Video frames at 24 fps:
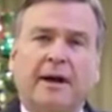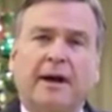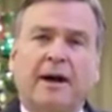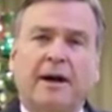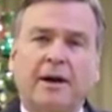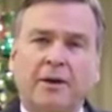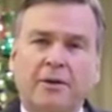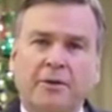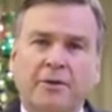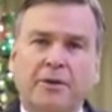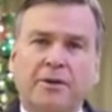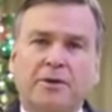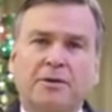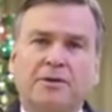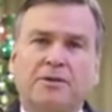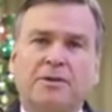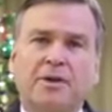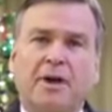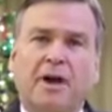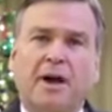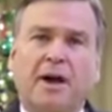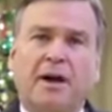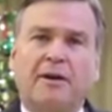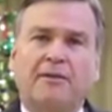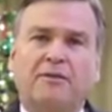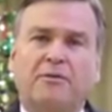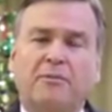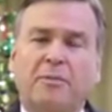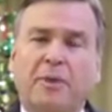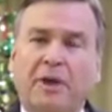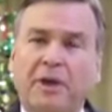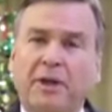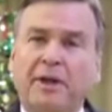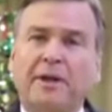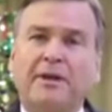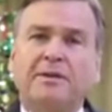hundreds of
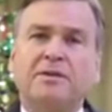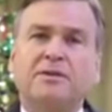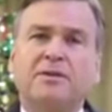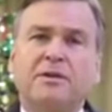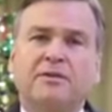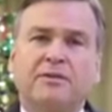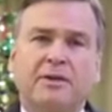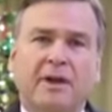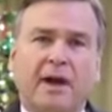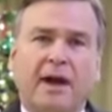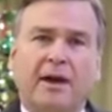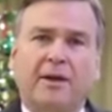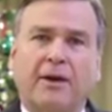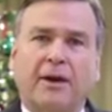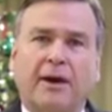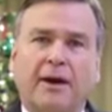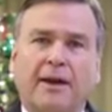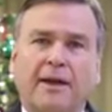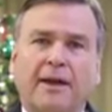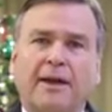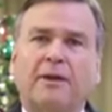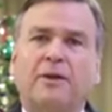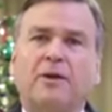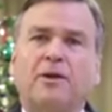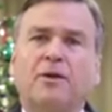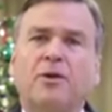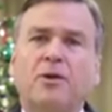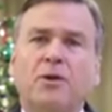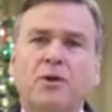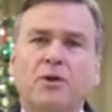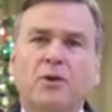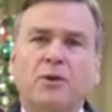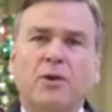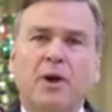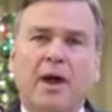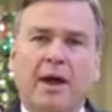billions of naira in
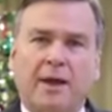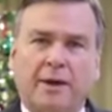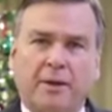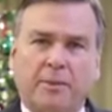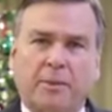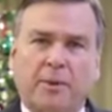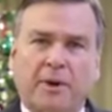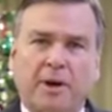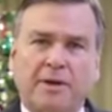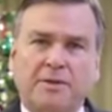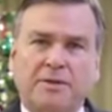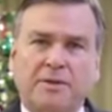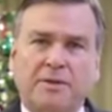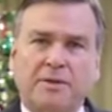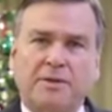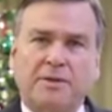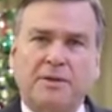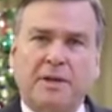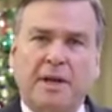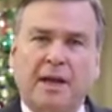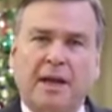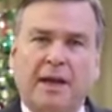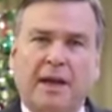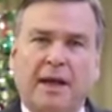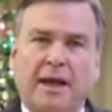new enterprises